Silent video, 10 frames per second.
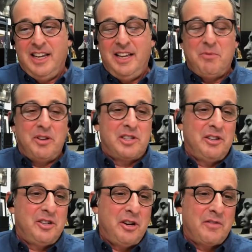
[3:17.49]
he once
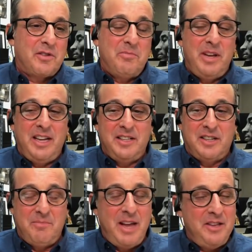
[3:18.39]
looked over at me and
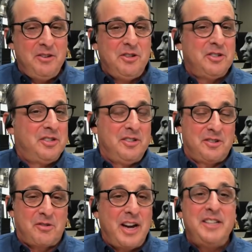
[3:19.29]
said, Man, you're just as
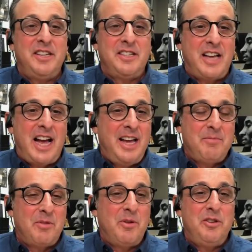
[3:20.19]
crazy as I
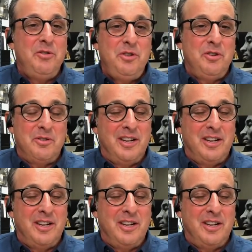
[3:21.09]
am with what you do.